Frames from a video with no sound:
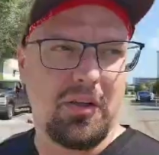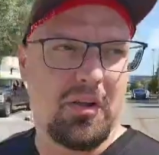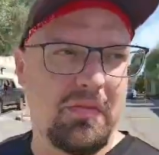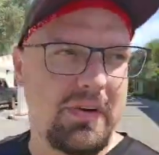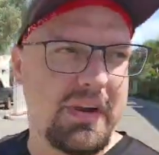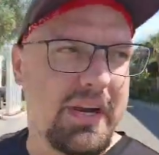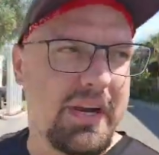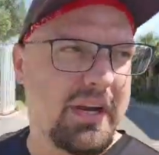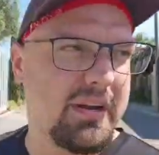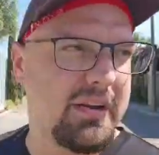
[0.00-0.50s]
over
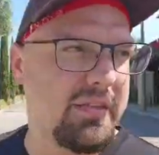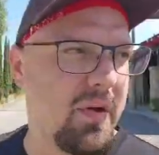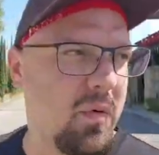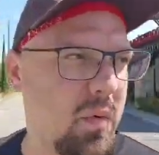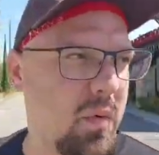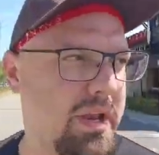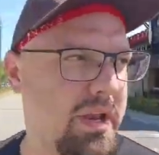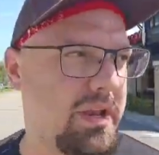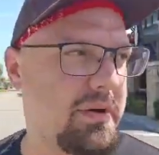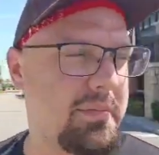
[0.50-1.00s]
here at the
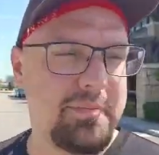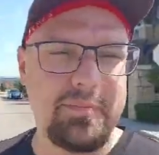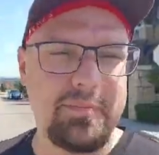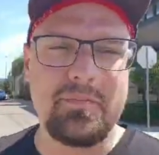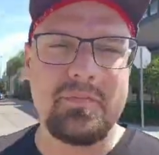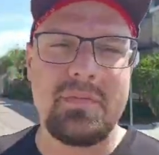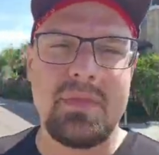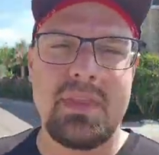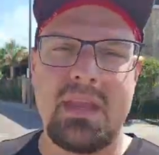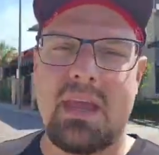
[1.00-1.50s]
Wyndham.
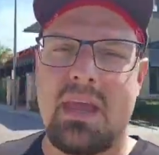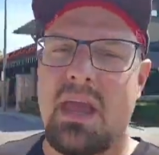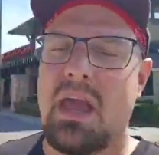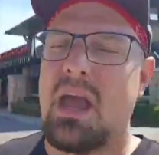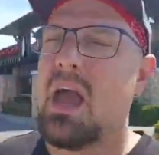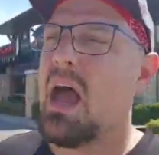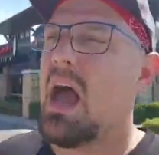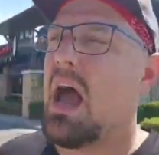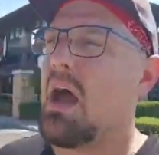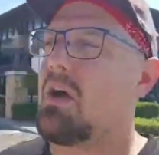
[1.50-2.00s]

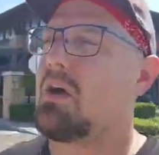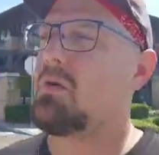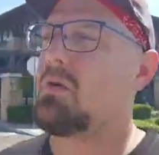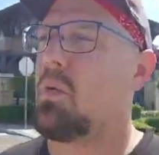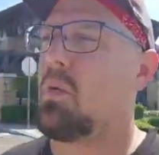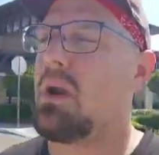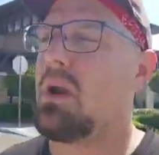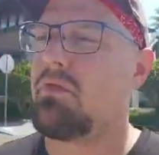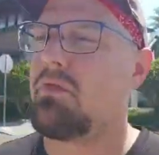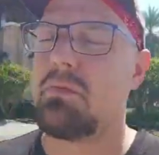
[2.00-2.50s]
I heard
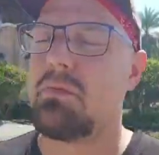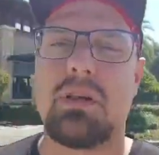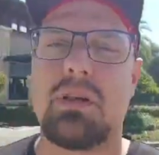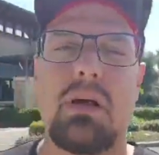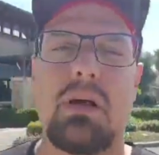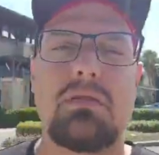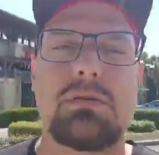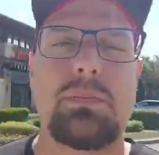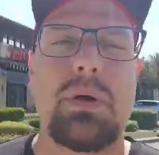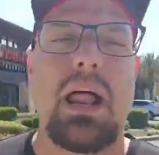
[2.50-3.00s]
one of them
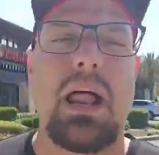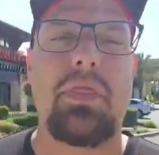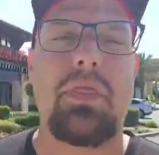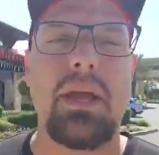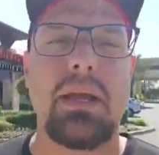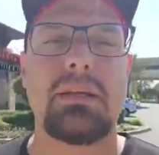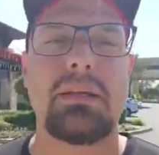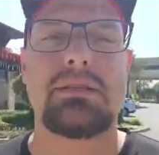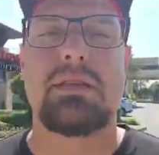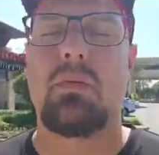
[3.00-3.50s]
closed, but I
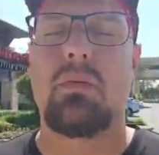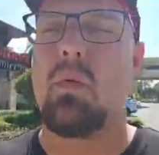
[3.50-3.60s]
think it's the